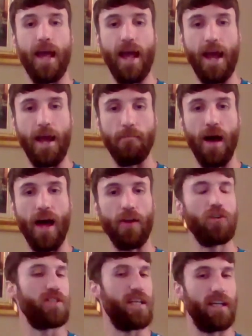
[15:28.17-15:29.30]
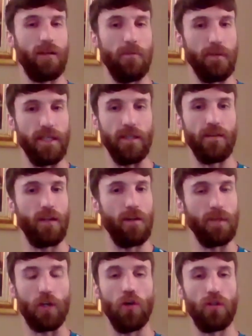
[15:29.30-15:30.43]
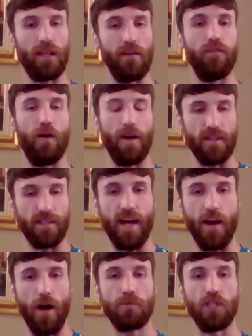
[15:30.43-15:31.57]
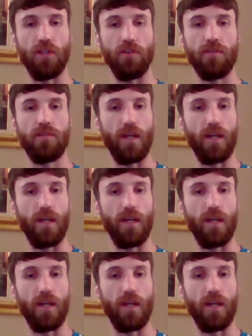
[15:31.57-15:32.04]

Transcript: Um, and I just think it'd be it'd be cool to give fighters that option